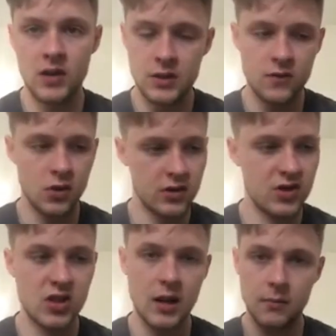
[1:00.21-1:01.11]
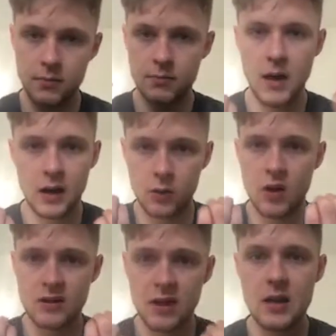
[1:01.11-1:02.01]
where you've got to sit back
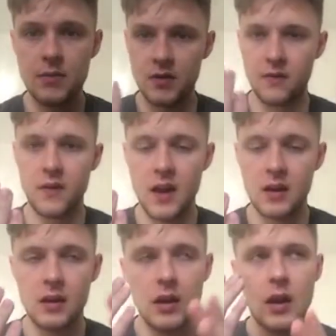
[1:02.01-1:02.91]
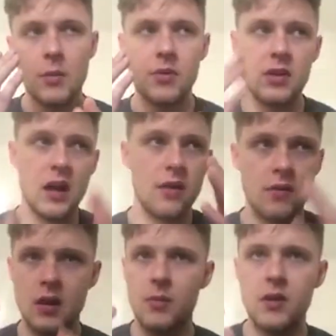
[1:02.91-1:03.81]
quite deep and defend, but the
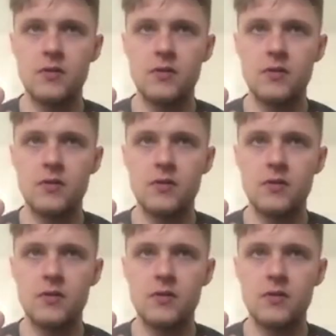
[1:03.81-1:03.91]
other element